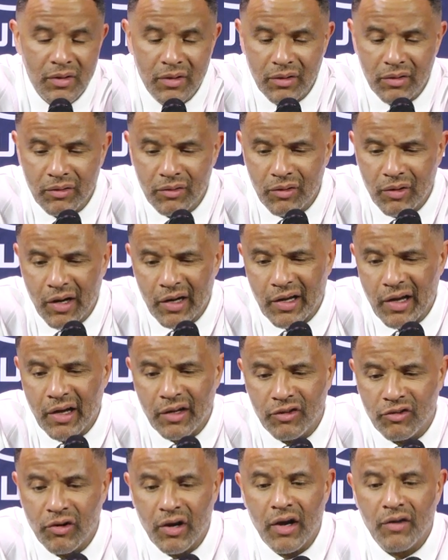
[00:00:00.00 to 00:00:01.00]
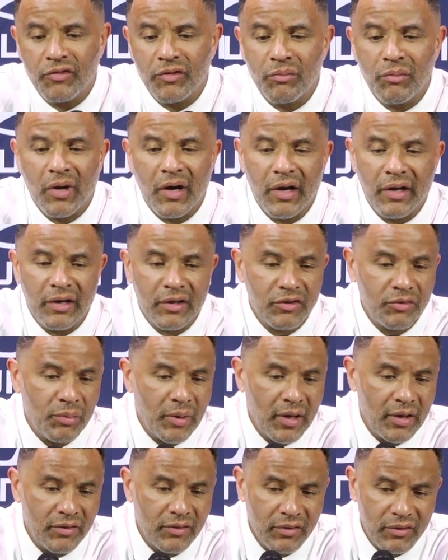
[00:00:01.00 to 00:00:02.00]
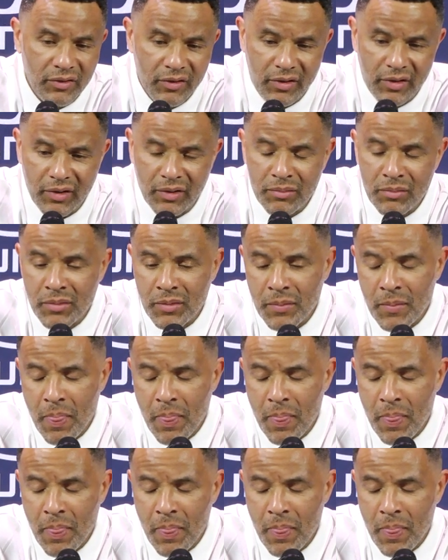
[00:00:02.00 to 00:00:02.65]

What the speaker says: You know, I got drafted by an expansion team.